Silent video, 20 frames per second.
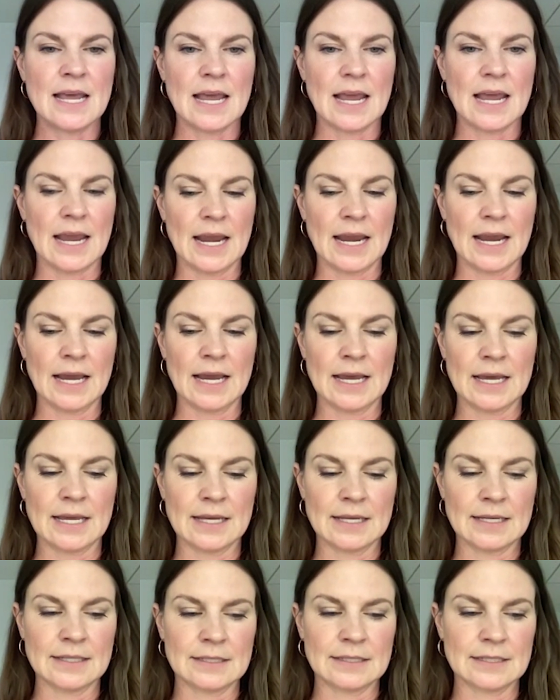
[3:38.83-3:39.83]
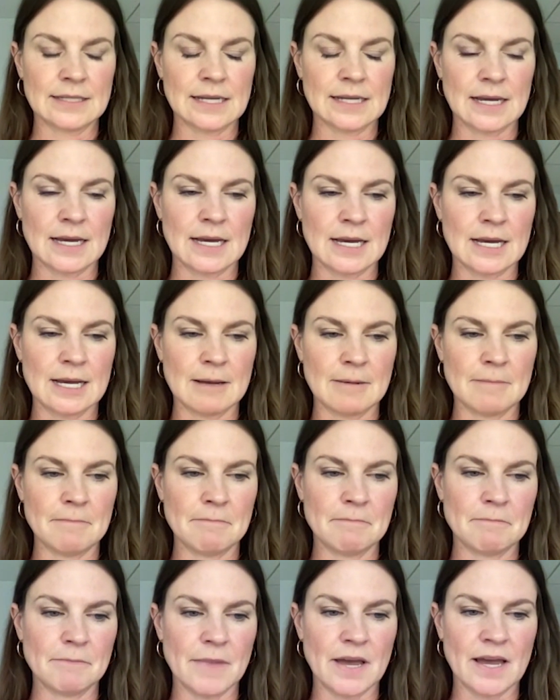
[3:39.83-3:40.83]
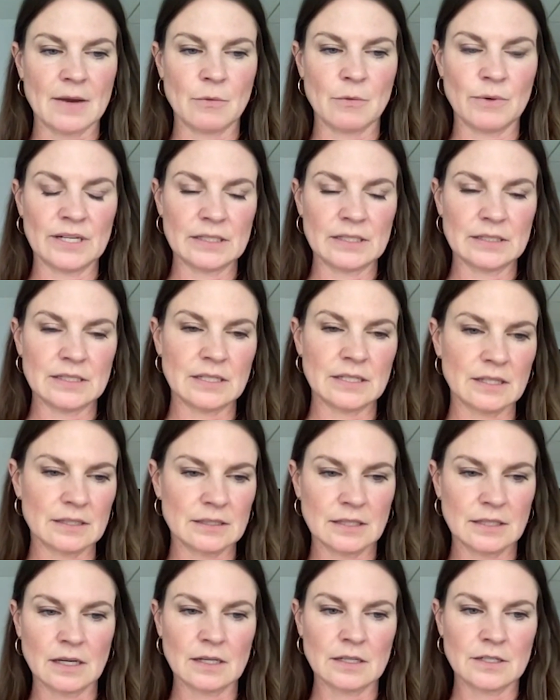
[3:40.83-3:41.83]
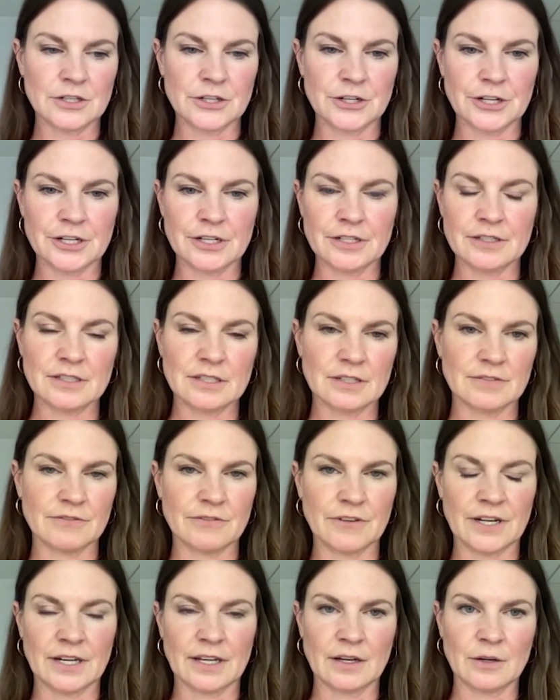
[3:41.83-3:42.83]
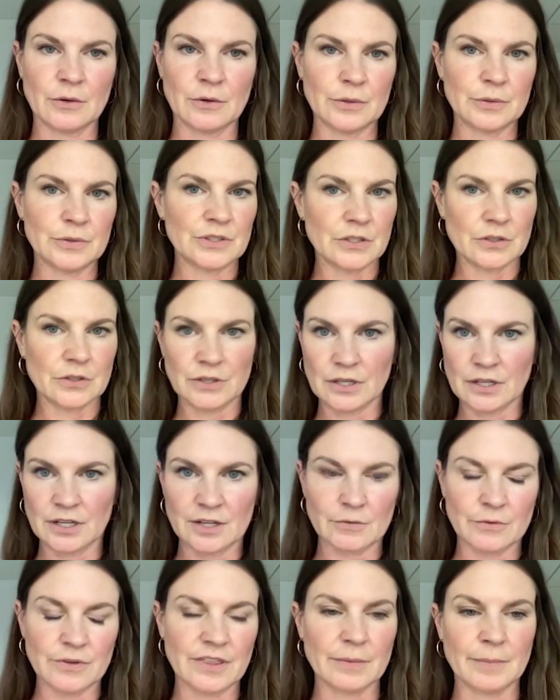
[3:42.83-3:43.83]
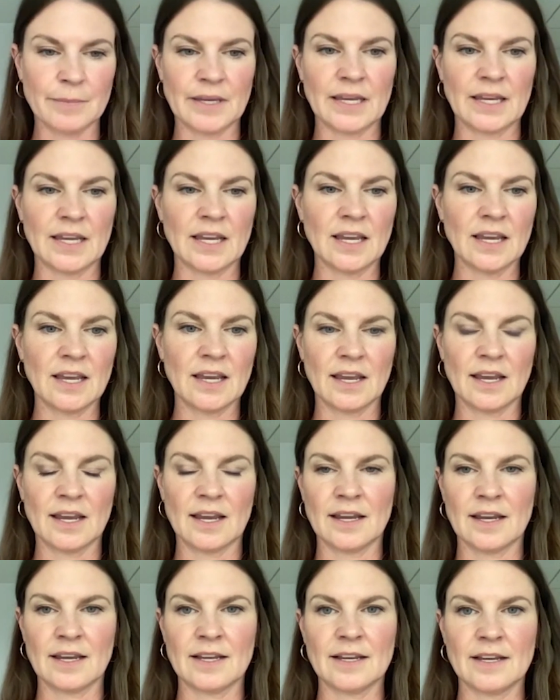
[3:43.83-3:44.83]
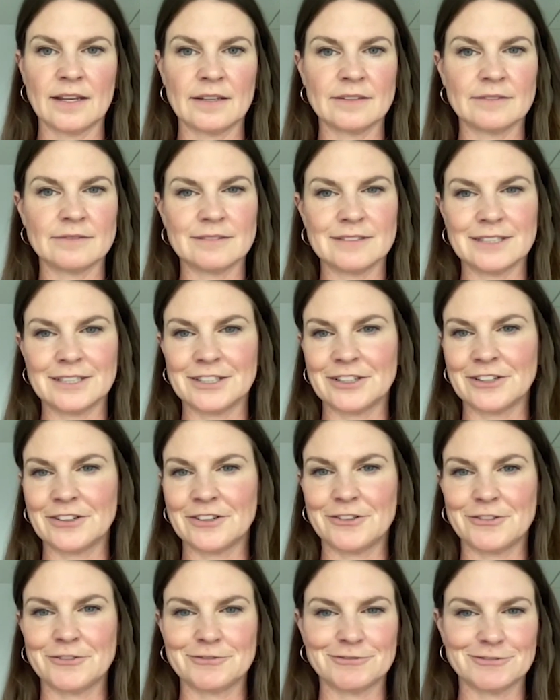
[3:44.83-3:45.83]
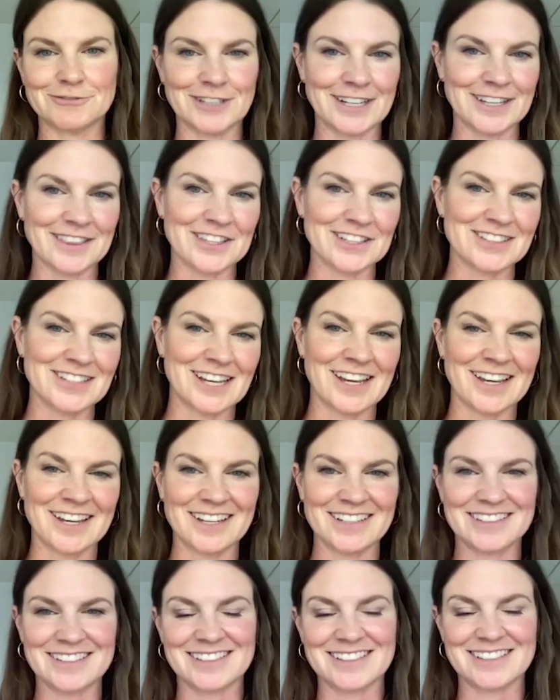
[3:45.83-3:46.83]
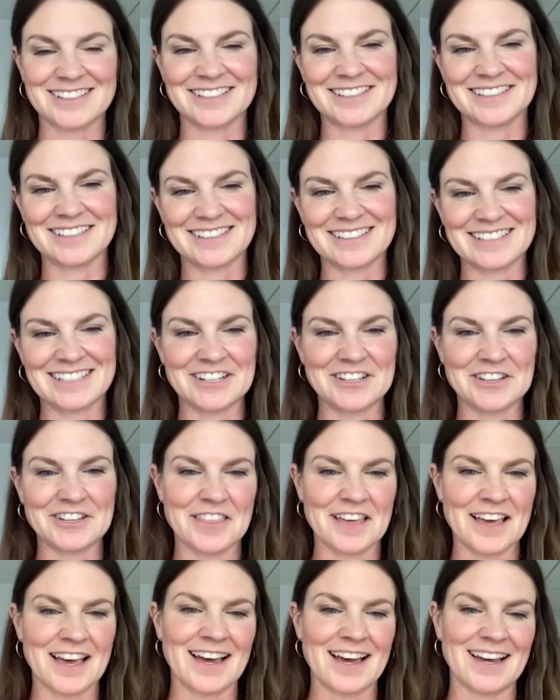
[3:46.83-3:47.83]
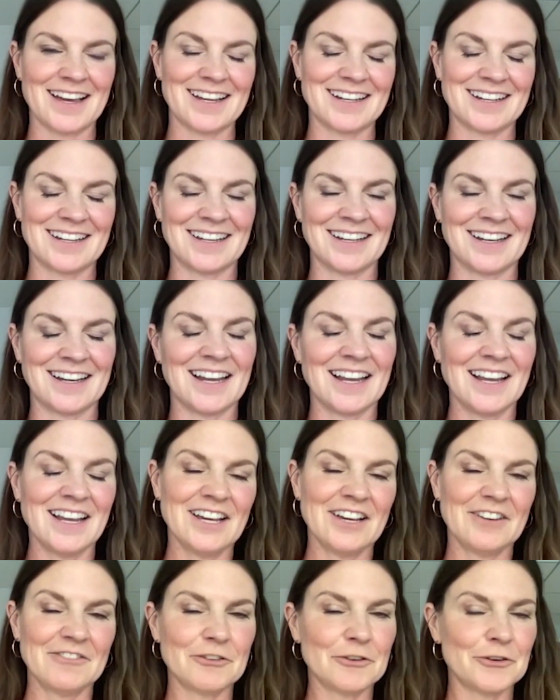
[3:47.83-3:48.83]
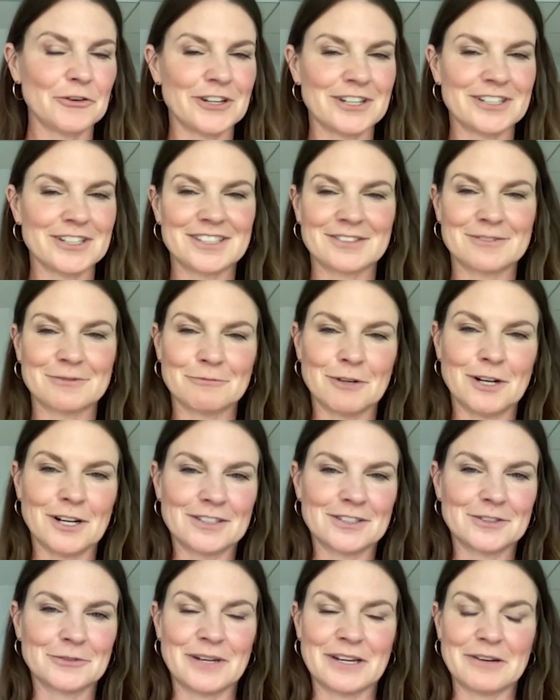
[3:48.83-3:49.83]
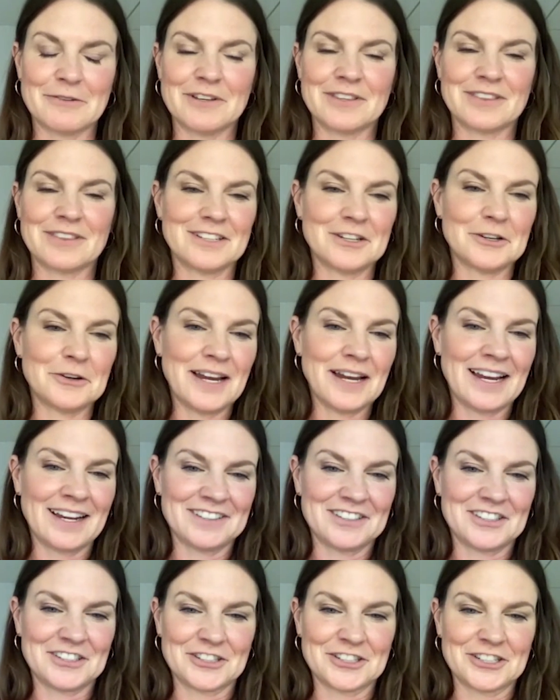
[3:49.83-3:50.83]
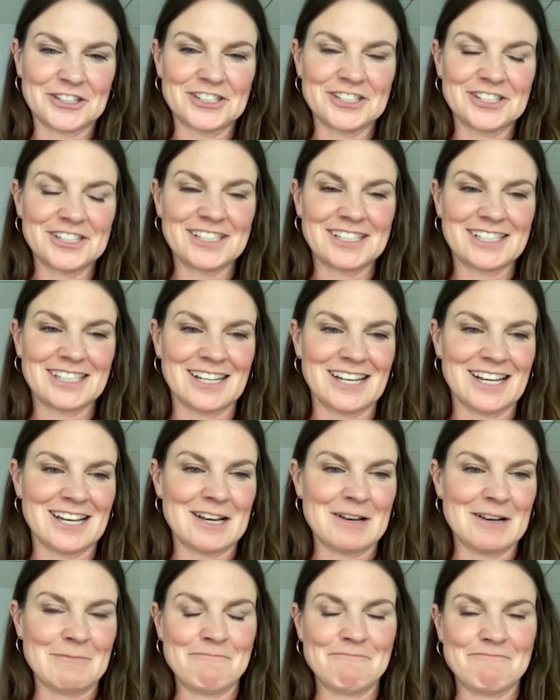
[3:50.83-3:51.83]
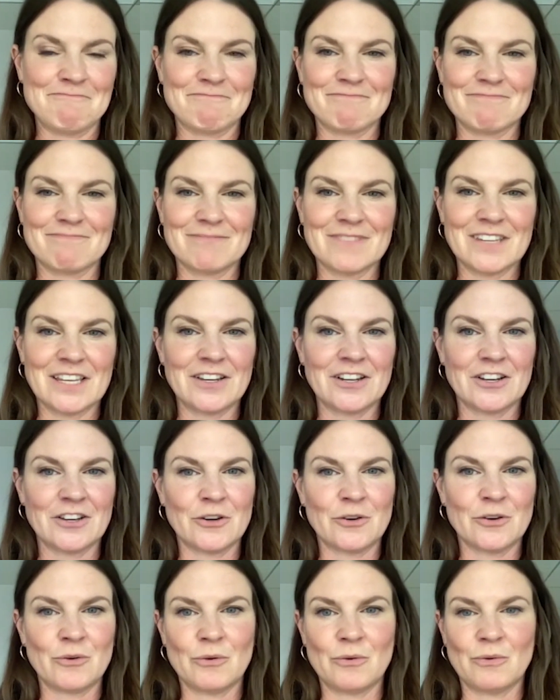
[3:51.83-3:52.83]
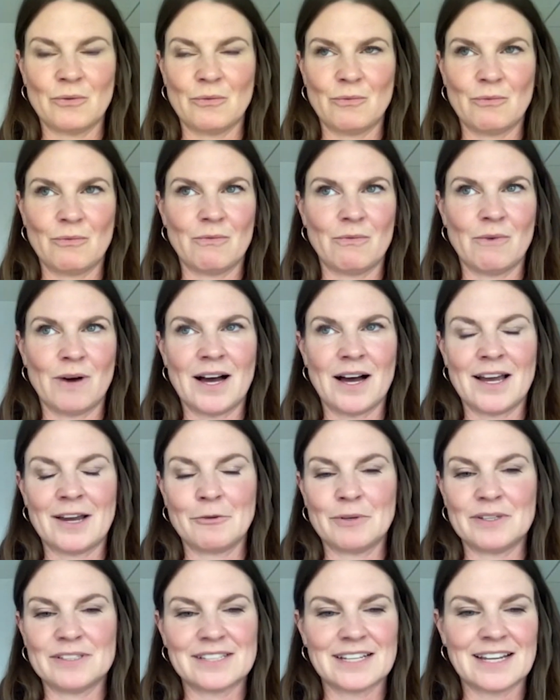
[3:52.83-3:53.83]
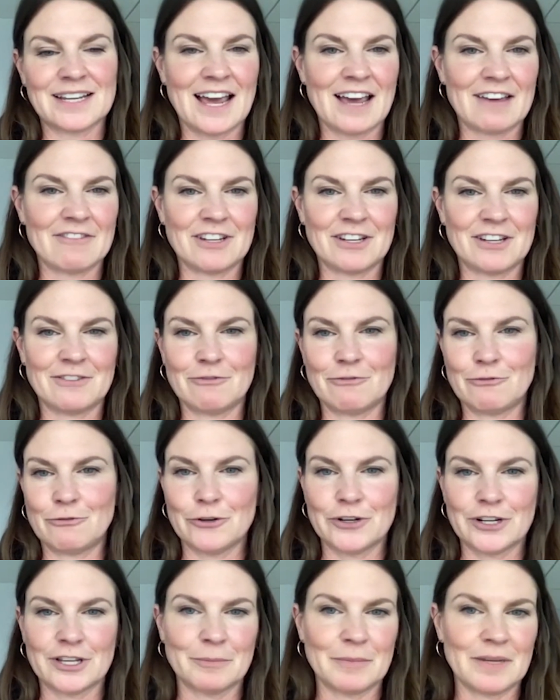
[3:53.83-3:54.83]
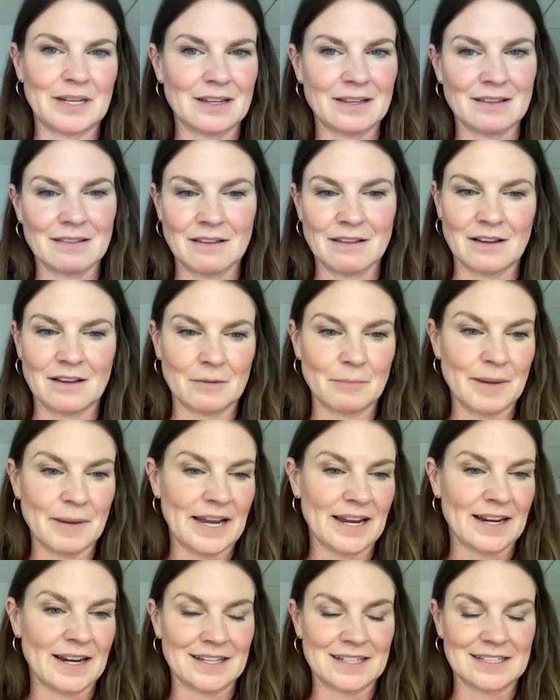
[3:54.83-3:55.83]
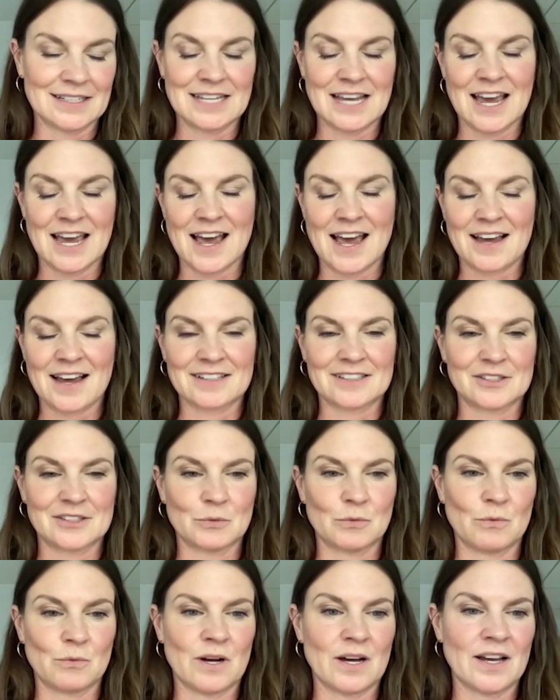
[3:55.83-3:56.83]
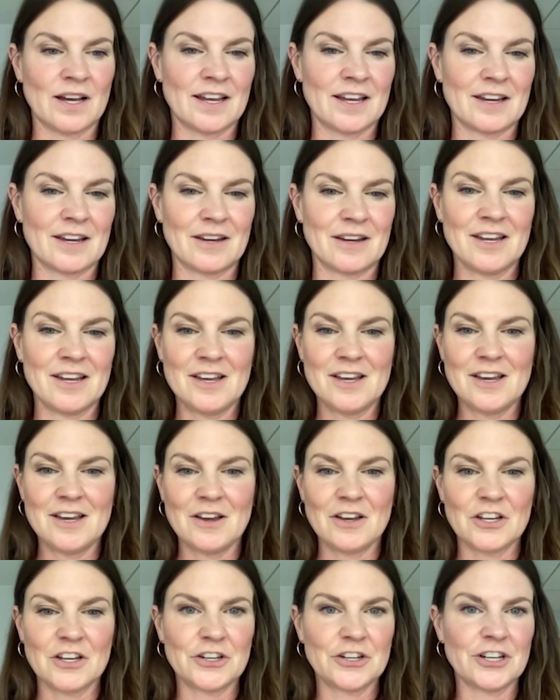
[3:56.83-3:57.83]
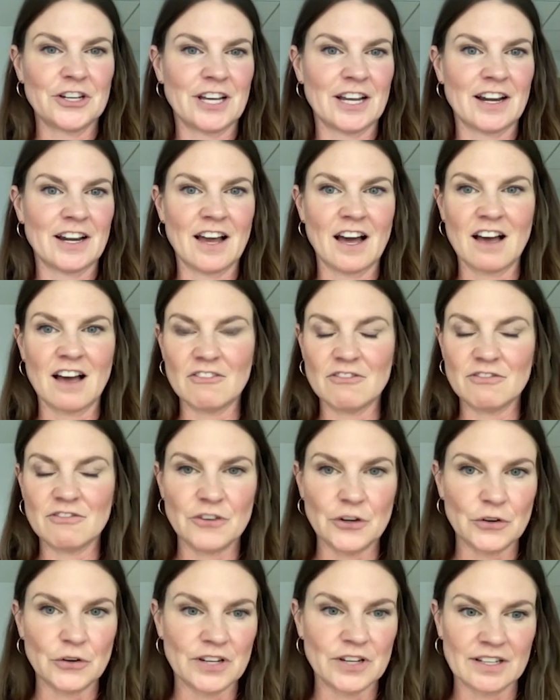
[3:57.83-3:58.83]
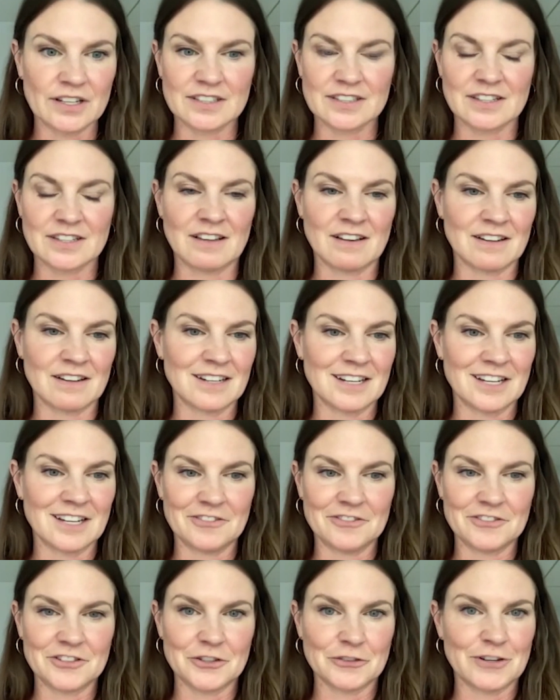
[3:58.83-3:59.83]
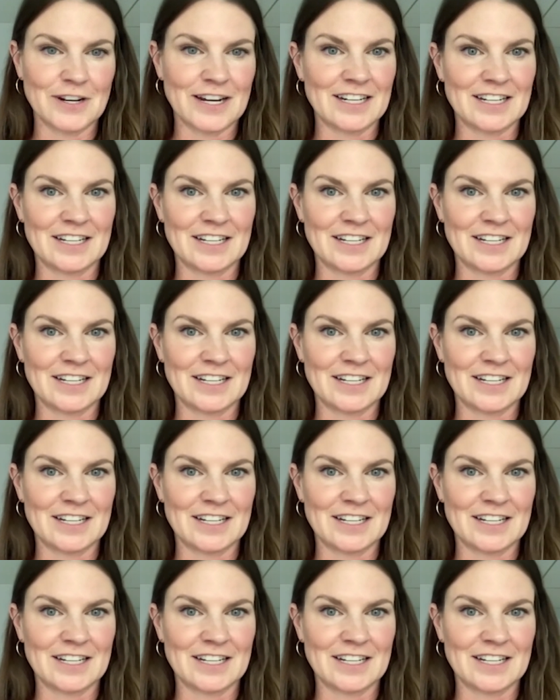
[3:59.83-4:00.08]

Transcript: And um, I went to the doctor to find out what was going on with me and, you know, ran the tests and did all that. And of course, walked away with no answers. Um, you know, why was I having 40 minute long panic attacks? Why could I not focus long enough to write